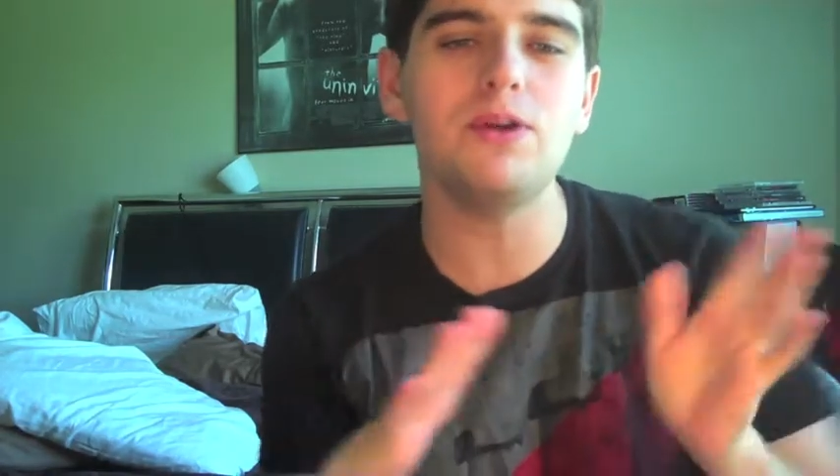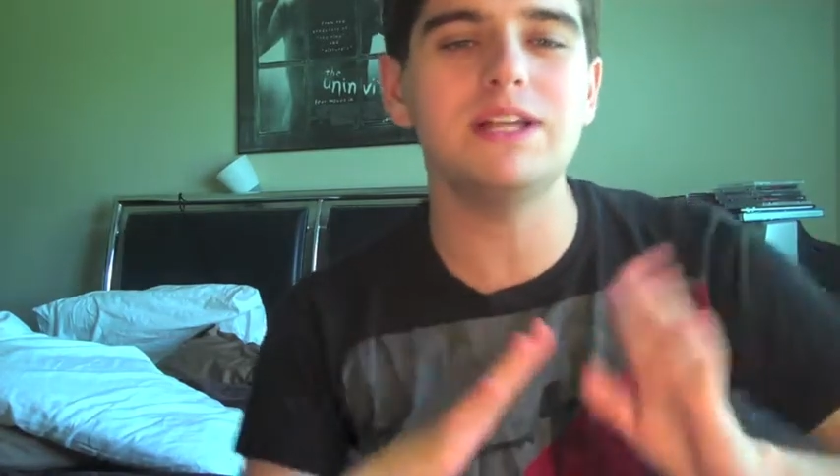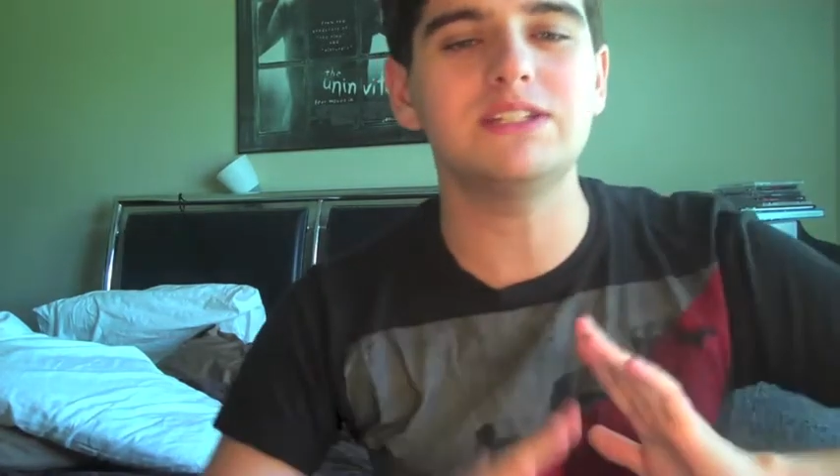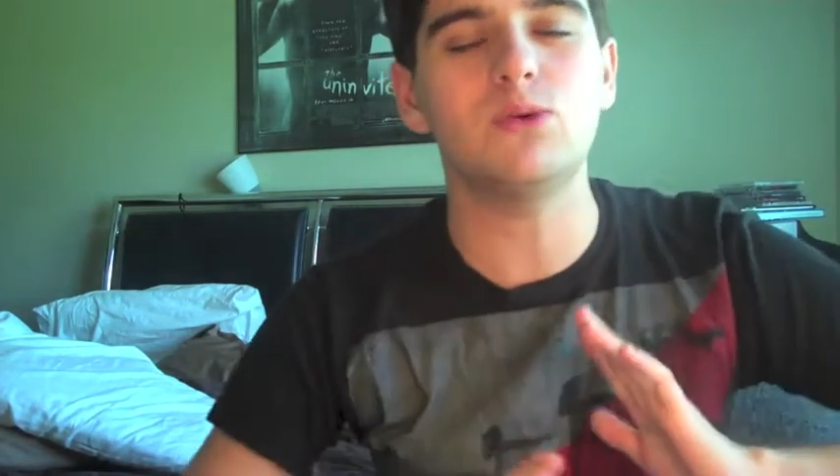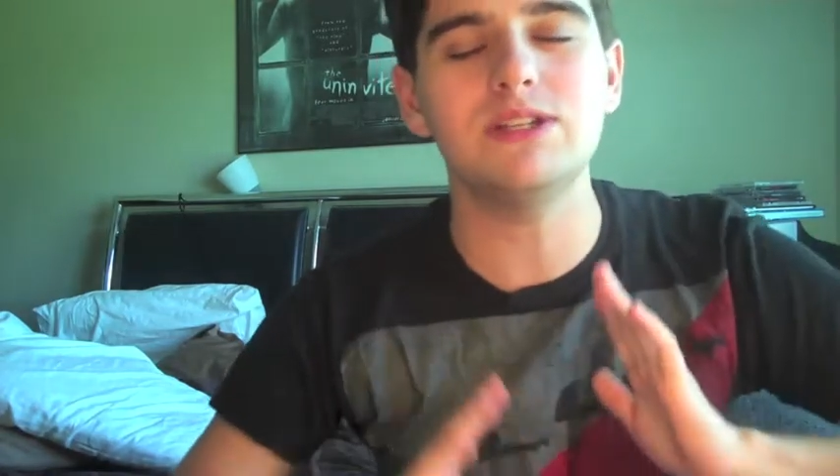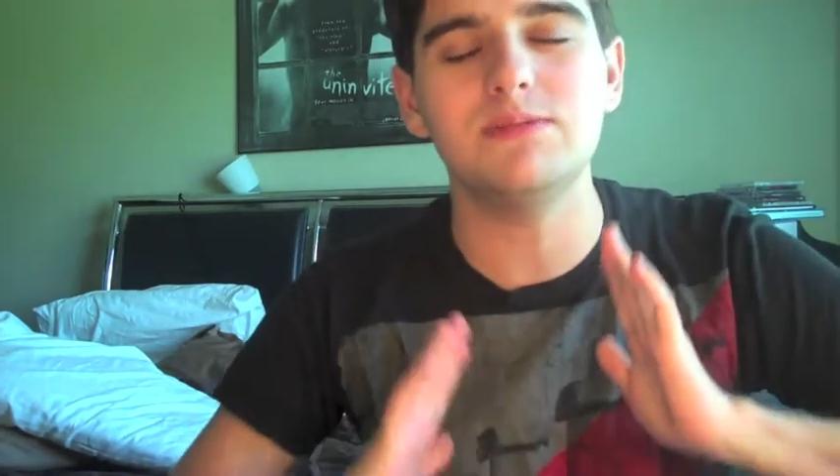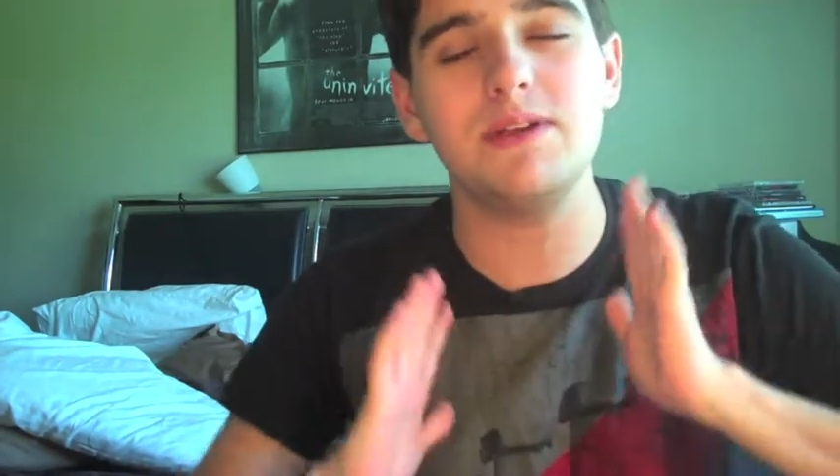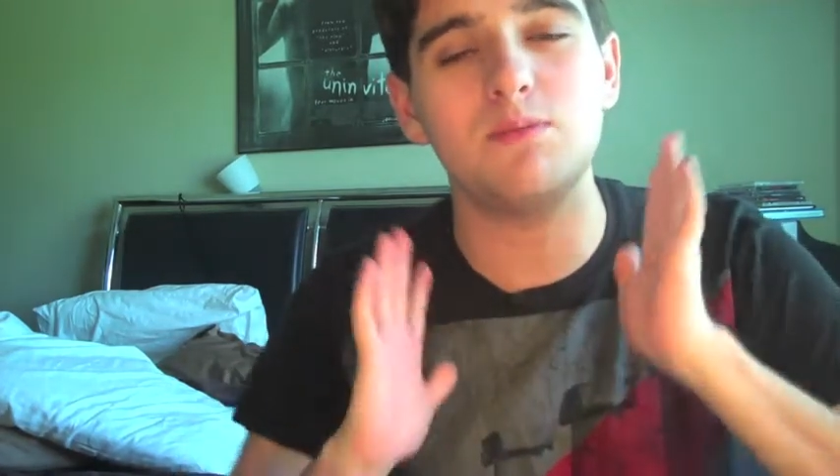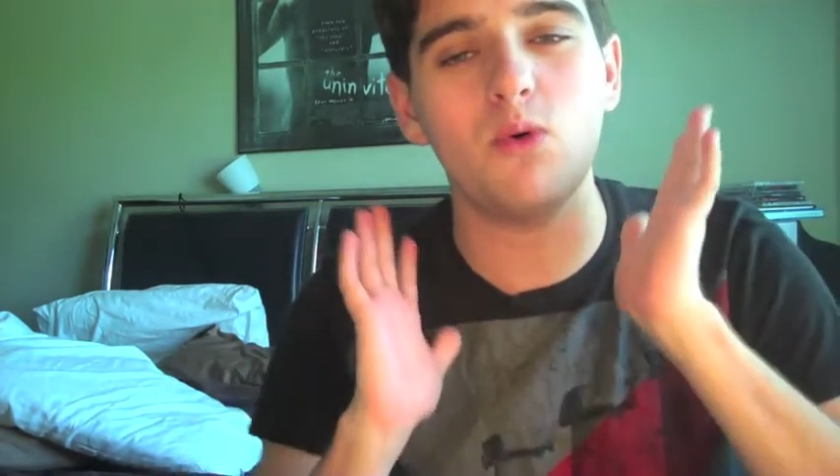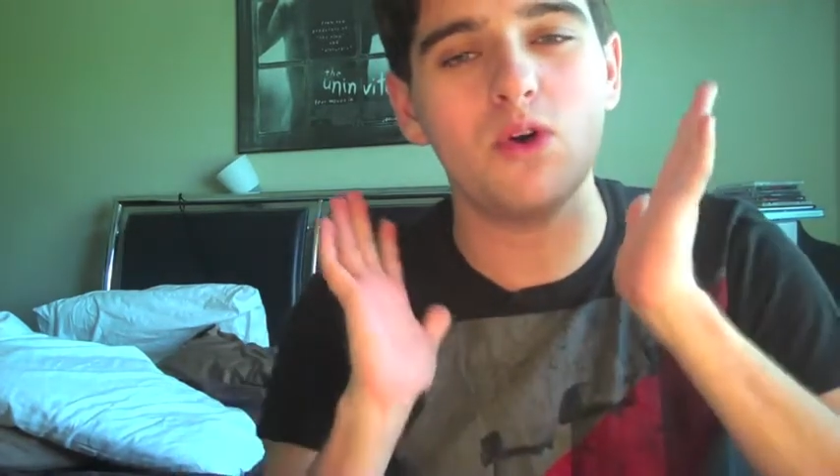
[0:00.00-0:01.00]
It's going to
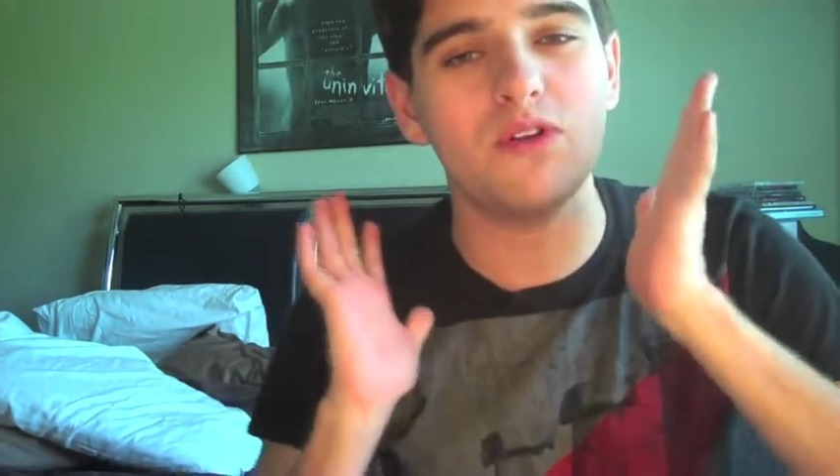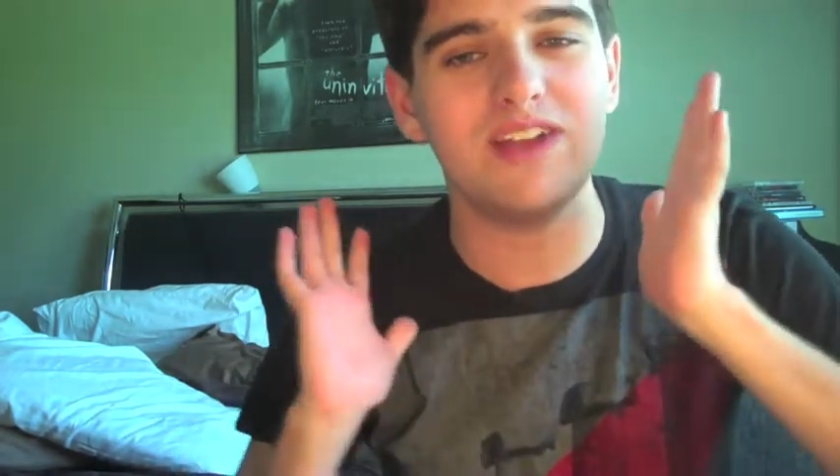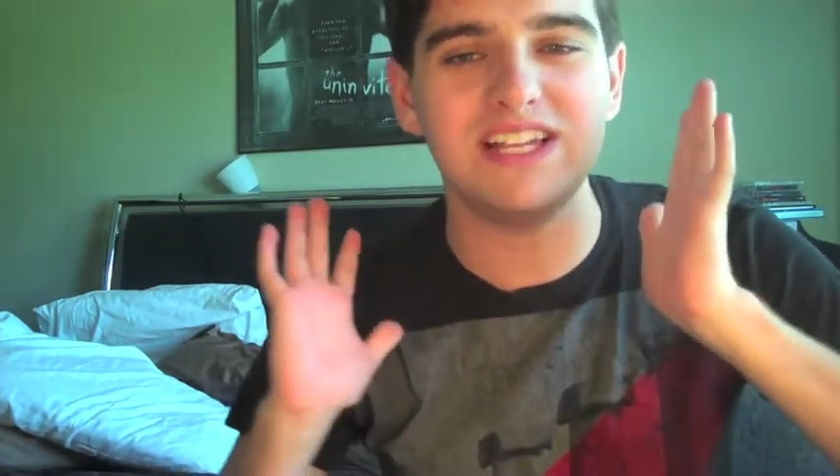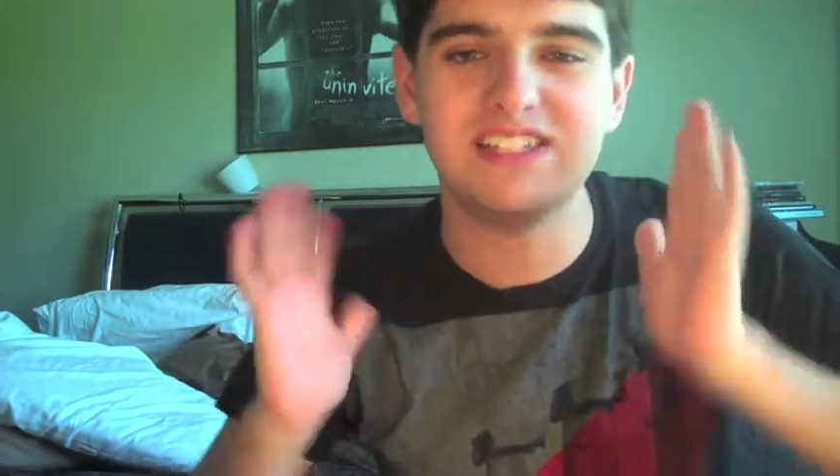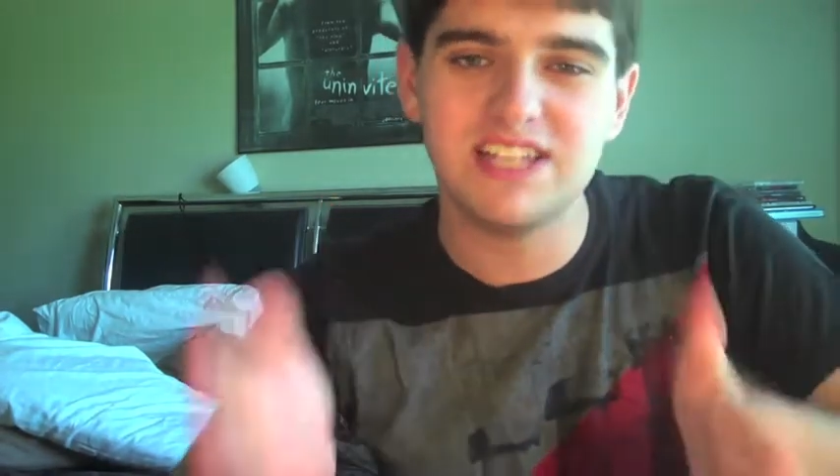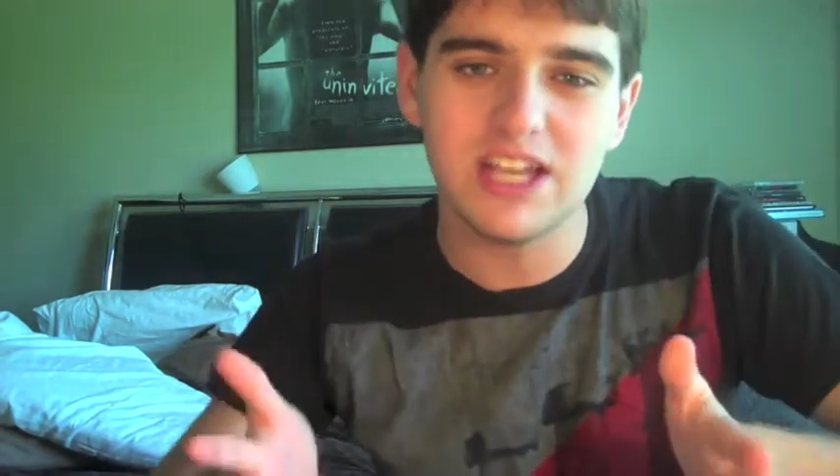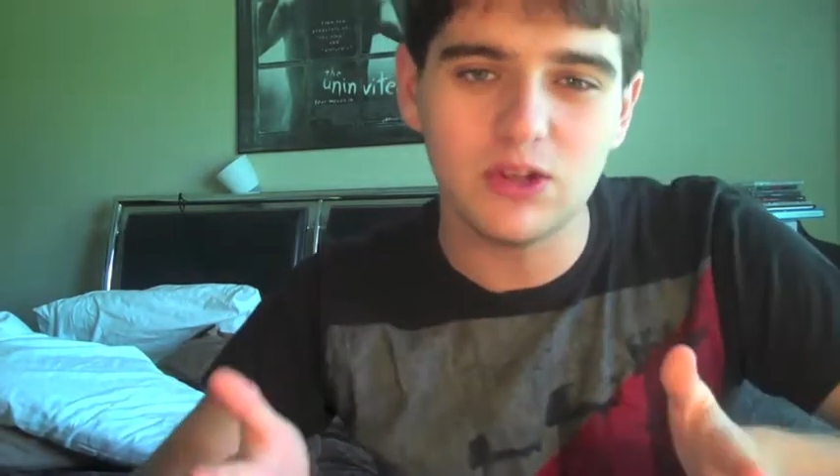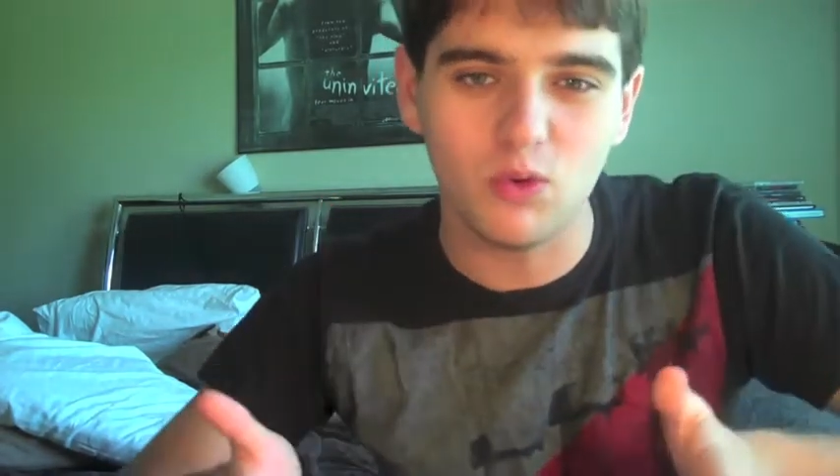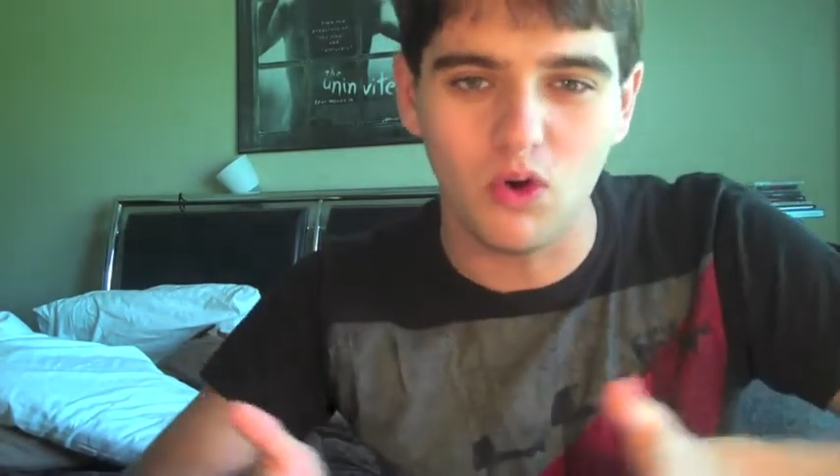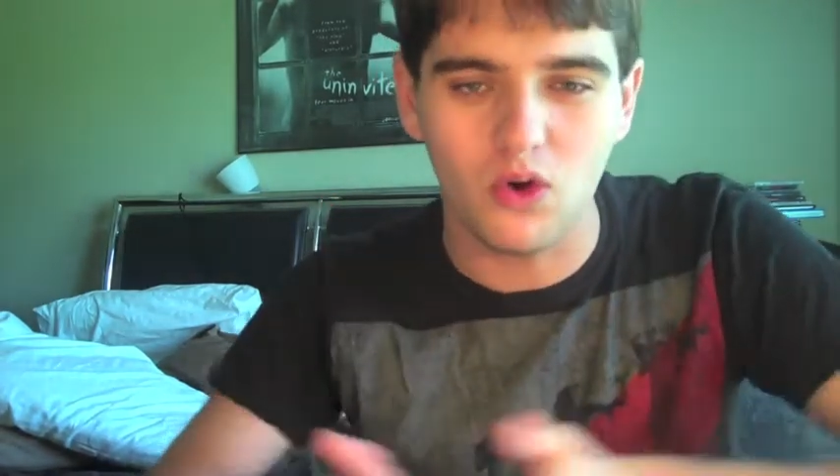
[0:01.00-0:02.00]
be more of a
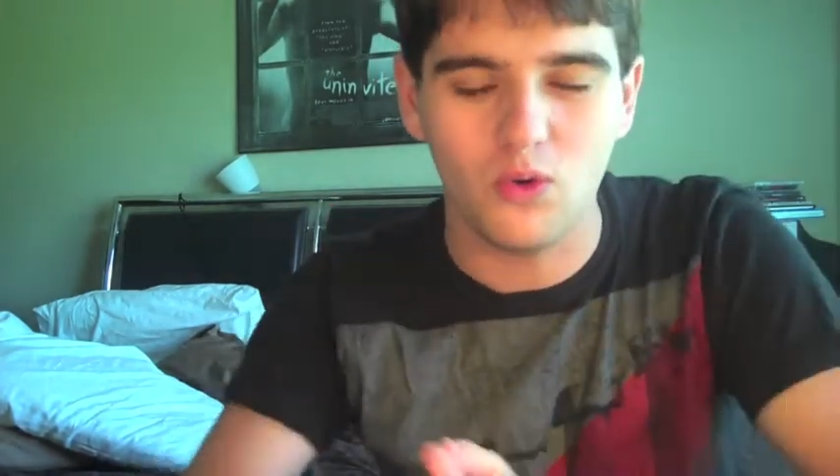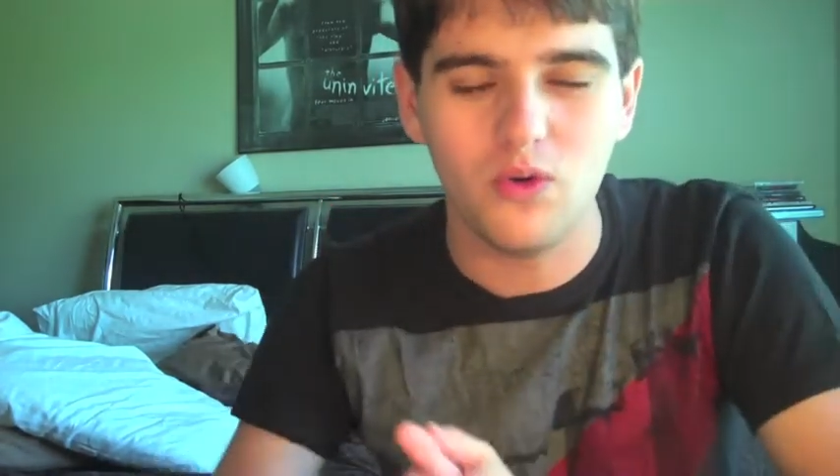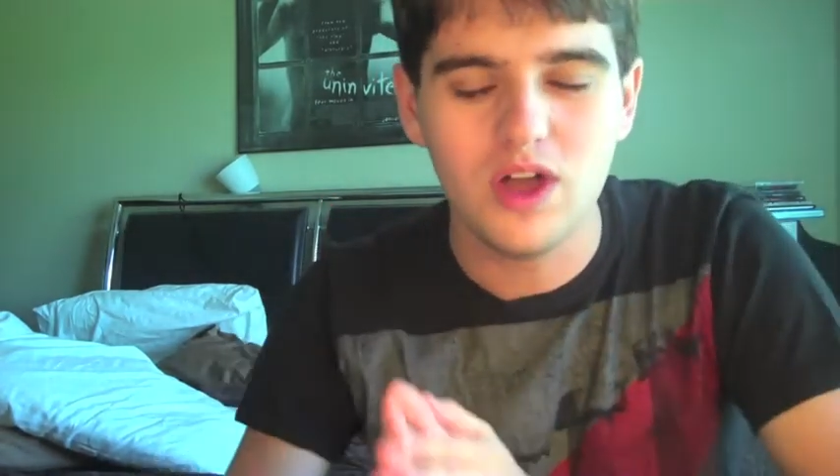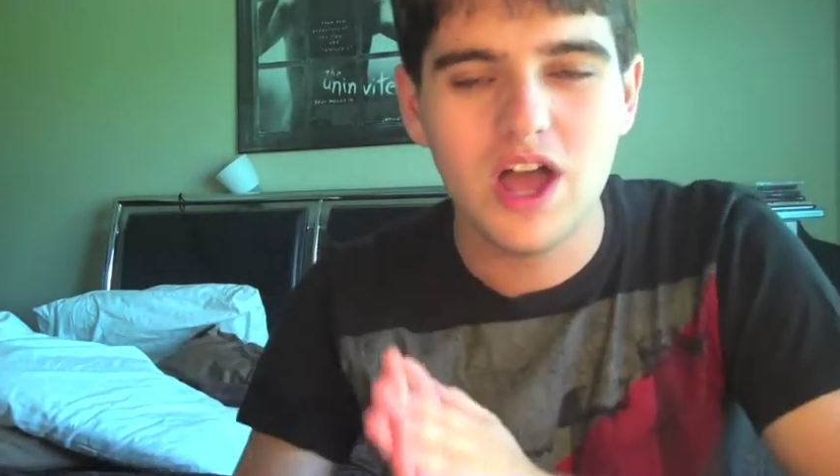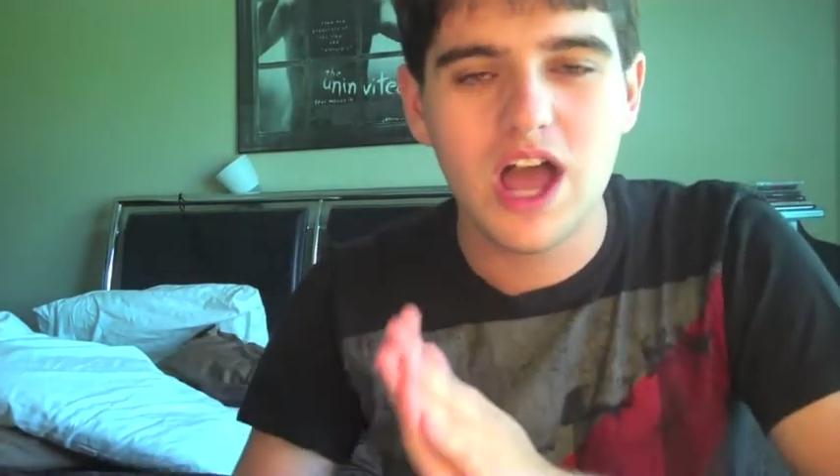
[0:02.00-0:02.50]
sequel.